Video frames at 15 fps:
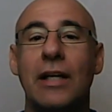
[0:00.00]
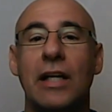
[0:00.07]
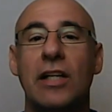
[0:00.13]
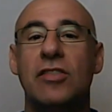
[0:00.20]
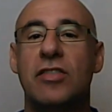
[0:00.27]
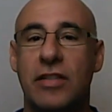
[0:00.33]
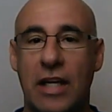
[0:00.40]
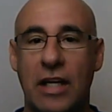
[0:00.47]

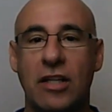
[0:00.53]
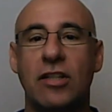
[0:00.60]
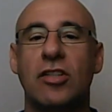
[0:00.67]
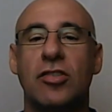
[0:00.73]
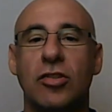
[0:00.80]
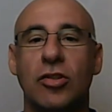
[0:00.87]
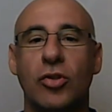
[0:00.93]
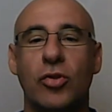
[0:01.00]
instead of the
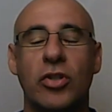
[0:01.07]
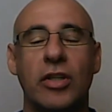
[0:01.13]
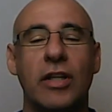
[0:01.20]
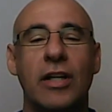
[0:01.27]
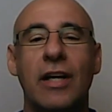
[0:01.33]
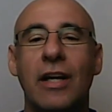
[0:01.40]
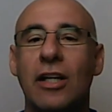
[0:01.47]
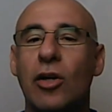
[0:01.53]
solution.
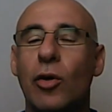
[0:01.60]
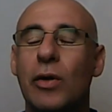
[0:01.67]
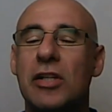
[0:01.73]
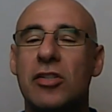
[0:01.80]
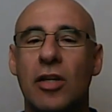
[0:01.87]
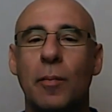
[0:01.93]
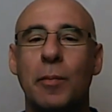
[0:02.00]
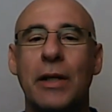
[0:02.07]
You know,
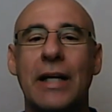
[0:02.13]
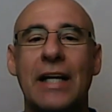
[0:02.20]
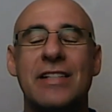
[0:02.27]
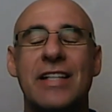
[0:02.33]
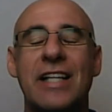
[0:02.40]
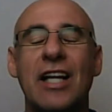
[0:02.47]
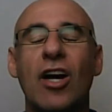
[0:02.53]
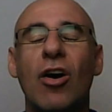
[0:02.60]
it's something I
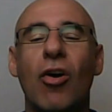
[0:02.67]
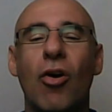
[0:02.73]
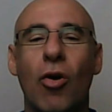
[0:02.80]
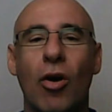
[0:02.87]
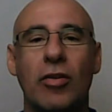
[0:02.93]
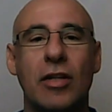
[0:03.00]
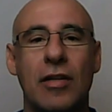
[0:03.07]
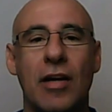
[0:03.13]
see
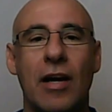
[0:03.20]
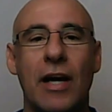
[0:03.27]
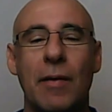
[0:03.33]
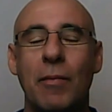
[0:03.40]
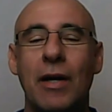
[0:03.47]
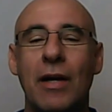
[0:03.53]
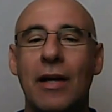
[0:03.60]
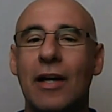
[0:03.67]
all the
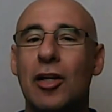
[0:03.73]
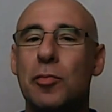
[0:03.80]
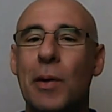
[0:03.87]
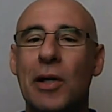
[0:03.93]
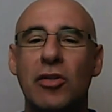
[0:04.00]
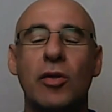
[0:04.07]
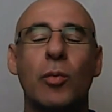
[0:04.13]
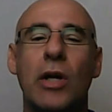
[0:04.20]
time,
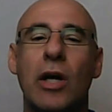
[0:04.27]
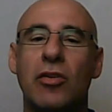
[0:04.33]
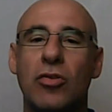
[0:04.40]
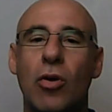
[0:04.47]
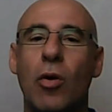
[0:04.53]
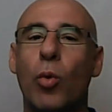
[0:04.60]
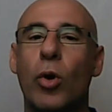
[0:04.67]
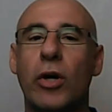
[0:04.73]
especially when I
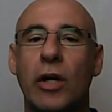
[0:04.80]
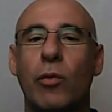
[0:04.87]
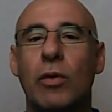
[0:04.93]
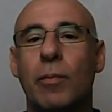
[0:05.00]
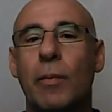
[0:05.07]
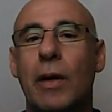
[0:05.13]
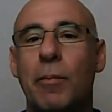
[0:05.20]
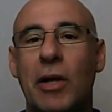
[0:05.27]
start working
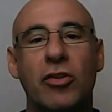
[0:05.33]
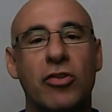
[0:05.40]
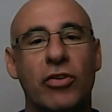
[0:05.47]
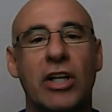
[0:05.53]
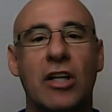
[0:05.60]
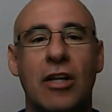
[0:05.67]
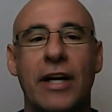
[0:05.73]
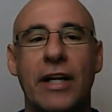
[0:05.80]
with my
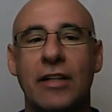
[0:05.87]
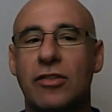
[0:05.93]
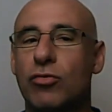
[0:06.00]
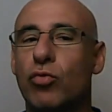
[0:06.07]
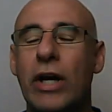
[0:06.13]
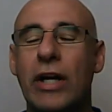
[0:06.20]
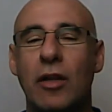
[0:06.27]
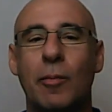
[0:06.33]
mentoring clients
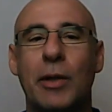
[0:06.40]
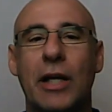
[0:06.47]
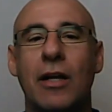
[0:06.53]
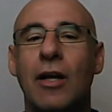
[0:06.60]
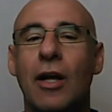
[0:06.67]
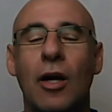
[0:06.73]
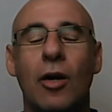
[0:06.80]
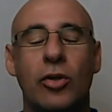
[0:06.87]
right in the beginning.
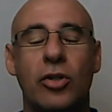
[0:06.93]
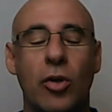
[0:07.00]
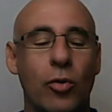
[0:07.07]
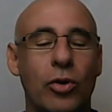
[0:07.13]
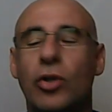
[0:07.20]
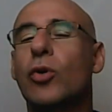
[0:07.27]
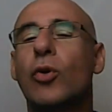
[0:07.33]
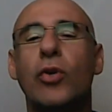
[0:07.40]
Joe,
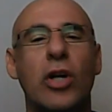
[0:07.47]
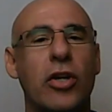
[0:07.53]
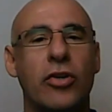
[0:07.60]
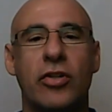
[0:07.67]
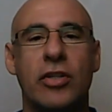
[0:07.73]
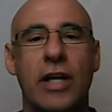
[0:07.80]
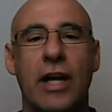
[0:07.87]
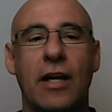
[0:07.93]
you don't
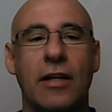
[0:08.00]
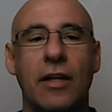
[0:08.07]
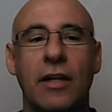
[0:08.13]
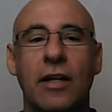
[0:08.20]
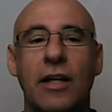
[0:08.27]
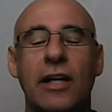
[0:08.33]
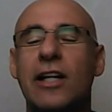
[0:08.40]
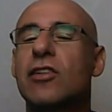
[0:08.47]
understand.
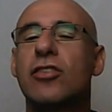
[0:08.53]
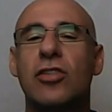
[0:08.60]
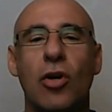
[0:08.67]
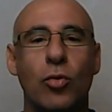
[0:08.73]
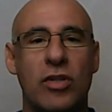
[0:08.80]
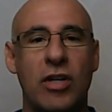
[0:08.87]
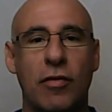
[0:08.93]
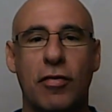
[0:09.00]
It's
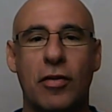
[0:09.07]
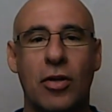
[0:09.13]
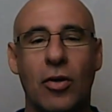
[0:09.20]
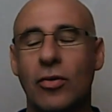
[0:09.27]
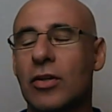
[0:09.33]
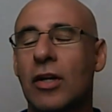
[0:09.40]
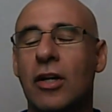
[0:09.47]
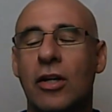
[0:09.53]
so
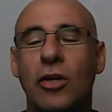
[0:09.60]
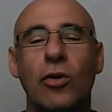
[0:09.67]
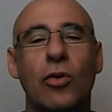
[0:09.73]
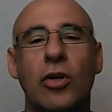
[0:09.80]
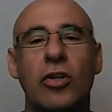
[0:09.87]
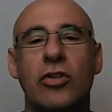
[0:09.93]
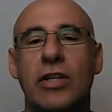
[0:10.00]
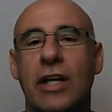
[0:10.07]
difficult. You
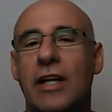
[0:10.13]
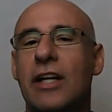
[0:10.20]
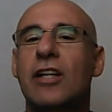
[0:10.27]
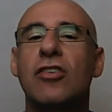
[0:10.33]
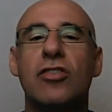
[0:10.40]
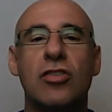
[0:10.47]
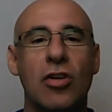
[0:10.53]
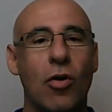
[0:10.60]
don't understand.
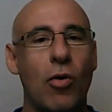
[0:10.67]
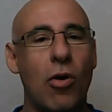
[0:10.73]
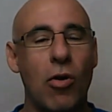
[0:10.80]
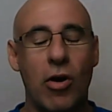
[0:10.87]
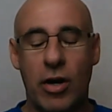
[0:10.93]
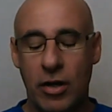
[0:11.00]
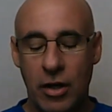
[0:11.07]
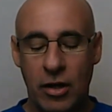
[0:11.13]
It's so
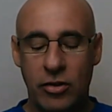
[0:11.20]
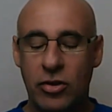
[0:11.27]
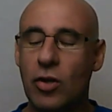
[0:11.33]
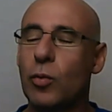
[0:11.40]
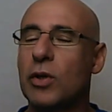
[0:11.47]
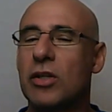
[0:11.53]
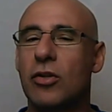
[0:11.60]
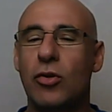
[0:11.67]
hard.
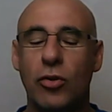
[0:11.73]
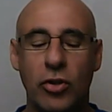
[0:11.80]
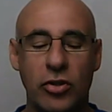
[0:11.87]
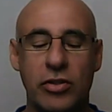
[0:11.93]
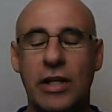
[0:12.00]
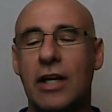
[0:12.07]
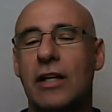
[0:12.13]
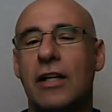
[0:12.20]
Joe, you don't
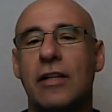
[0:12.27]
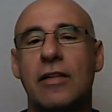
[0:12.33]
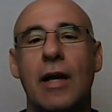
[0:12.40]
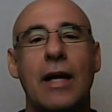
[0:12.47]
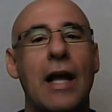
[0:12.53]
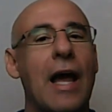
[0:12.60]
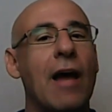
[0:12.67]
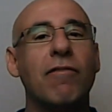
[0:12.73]
understand It's
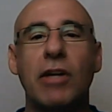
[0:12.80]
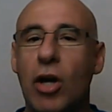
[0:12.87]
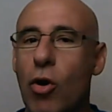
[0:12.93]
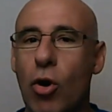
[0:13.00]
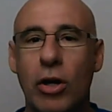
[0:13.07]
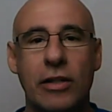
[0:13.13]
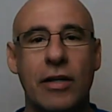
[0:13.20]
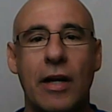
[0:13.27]
like having a
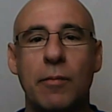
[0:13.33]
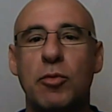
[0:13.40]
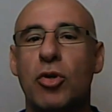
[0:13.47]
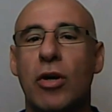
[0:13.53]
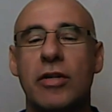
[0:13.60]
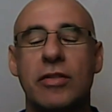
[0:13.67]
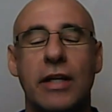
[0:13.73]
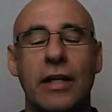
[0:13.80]
hard time
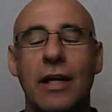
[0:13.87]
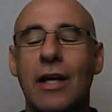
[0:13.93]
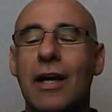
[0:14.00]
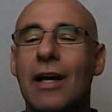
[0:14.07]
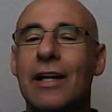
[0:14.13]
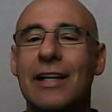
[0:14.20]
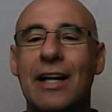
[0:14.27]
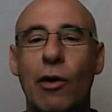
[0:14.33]
trusting.
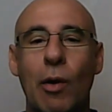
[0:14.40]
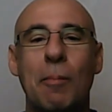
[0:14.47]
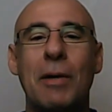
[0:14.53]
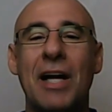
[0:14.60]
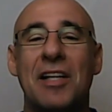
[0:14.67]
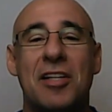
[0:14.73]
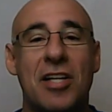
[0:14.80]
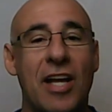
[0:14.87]
Now, I'm
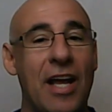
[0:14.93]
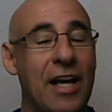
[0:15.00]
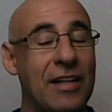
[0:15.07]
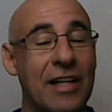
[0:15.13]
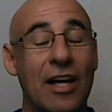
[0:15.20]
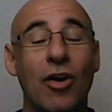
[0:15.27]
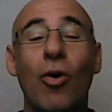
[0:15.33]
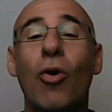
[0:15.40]
not
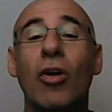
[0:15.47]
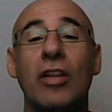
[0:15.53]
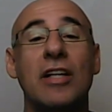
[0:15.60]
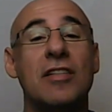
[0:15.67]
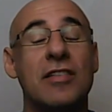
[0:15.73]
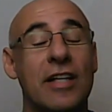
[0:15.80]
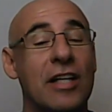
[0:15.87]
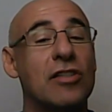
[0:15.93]
saying that all
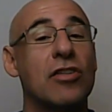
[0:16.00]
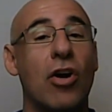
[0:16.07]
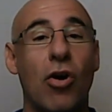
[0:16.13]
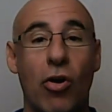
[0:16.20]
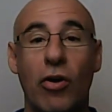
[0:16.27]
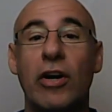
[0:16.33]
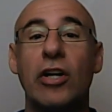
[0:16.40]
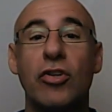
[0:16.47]
these things
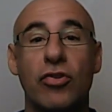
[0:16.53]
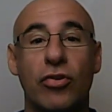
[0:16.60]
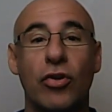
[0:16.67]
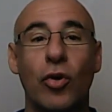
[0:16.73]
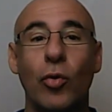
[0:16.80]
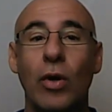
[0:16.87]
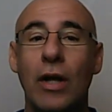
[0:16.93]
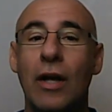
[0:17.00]
aren't
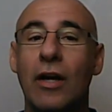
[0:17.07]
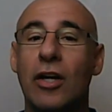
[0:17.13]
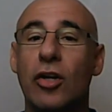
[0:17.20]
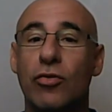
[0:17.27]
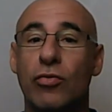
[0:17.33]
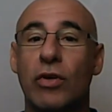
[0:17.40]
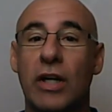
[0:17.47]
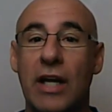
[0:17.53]
true,
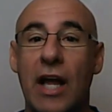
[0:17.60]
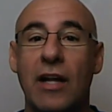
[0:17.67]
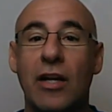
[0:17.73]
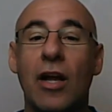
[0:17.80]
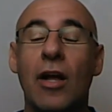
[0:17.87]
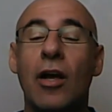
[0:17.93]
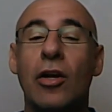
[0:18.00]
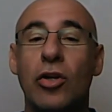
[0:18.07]
because again,
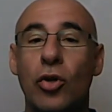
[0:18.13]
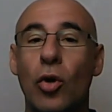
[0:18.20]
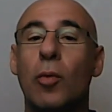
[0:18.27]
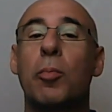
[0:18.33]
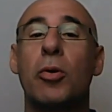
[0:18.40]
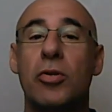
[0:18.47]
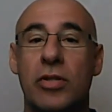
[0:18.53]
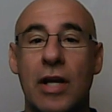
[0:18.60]

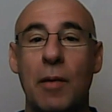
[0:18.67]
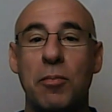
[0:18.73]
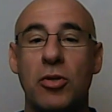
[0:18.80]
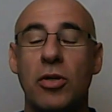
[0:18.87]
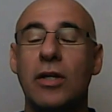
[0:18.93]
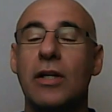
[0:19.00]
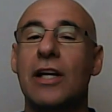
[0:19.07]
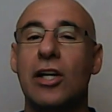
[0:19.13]
your
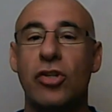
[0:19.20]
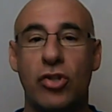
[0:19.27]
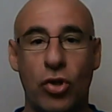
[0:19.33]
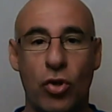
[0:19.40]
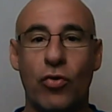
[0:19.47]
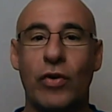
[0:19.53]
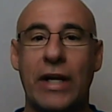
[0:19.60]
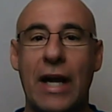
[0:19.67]
perception is
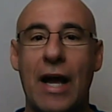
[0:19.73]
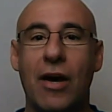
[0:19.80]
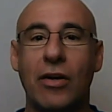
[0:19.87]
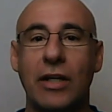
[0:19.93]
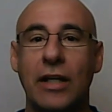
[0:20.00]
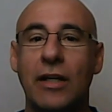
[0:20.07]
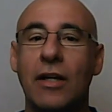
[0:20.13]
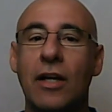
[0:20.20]
your
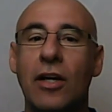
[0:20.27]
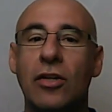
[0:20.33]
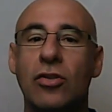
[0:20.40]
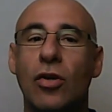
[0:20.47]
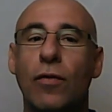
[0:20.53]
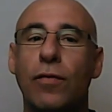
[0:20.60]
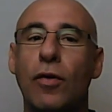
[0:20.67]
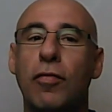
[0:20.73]
reality.
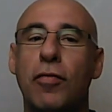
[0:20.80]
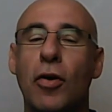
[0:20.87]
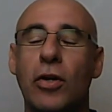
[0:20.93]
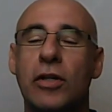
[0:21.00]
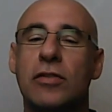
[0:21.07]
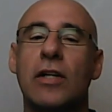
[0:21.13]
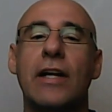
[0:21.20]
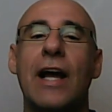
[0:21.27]
So if you
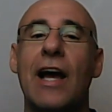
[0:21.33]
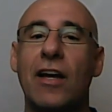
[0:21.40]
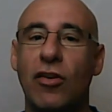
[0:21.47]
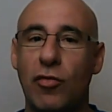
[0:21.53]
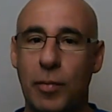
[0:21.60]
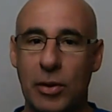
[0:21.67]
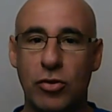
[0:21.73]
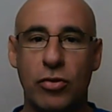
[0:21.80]
focus on how
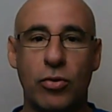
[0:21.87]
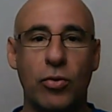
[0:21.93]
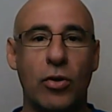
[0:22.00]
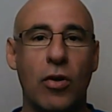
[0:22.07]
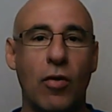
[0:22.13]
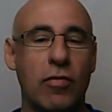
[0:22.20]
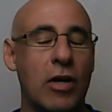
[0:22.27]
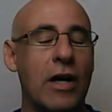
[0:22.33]
you've been
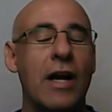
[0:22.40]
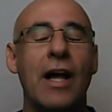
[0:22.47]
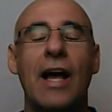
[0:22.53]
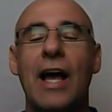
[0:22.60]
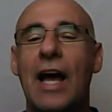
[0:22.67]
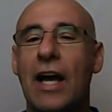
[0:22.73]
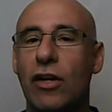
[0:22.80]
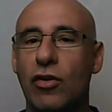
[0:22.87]
screwed over,
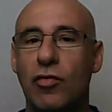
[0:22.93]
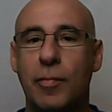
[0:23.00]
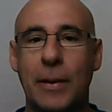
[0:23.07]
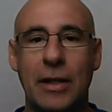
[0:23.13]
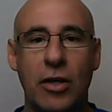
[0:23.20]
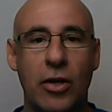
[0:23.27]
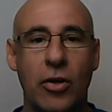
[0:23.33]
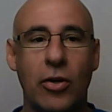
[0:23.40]
how you've
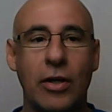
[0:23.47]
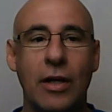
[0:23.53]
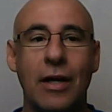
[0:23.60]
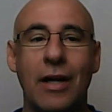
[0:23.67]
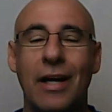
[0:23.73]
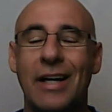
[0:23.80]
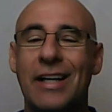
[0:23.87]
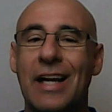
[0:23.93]
been hurt,
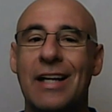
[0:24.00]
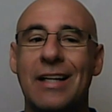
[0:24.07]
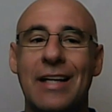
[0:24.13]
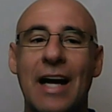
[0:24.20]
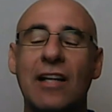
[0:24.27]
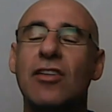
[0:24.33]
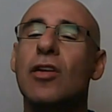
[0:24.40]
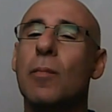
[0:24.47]
and again,
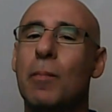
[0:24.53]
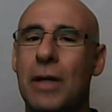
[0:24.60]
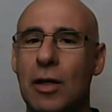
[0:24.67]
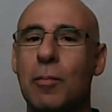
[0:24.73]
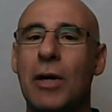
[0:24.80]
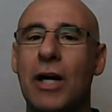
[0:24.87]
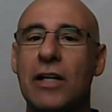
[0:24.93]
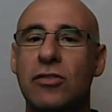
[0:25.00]
not to
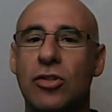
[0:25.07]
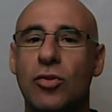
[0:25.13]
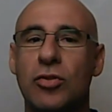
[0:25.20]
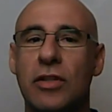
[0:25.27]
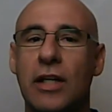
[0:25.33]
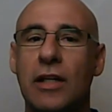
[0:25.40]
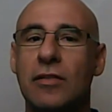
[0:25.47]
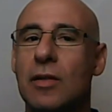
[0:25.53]
minimize those
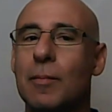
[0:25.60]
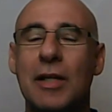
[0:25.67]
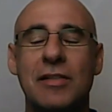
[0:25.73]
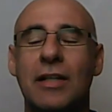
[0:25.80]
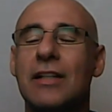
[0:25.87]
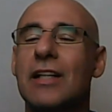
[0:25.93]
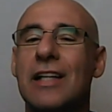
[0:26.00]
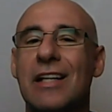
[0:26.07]
things, I'm not
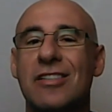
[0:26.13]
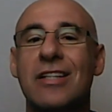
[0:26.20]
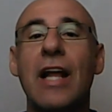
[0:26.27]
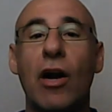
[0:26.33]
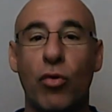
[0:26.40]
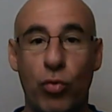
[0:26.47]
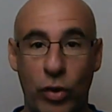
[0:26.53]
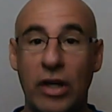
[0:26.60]
saying that that's
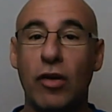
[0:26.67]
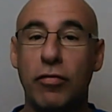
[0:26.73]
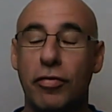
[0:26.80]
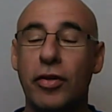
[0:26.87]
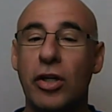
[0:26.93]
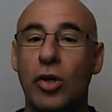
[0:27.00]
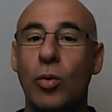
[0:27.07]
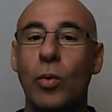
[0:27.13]
not real
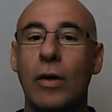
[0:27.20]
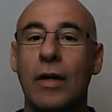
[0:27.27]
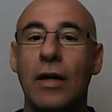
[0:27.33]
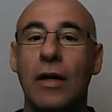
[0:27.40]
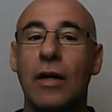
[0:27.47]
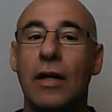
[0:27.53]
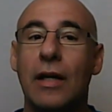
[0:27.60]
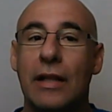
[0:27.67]
for you
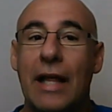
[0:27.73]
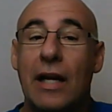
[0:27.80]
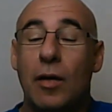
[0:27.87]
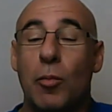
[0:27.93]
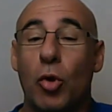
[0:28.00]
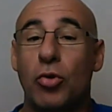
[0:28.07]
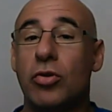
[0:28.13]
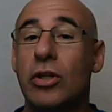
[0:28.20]
that
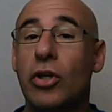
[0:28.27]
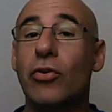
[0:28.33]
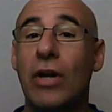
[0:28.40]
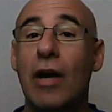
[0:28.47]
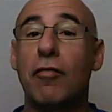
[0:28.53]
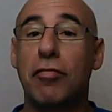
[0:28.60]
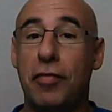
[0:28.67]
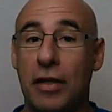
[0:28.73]
emotionally you're
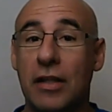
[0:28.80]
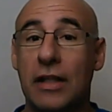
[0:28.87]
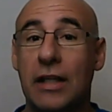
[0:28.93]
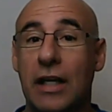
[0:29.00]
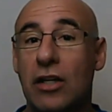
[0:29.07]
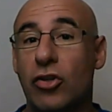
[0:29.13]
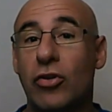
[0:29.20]
not feeling and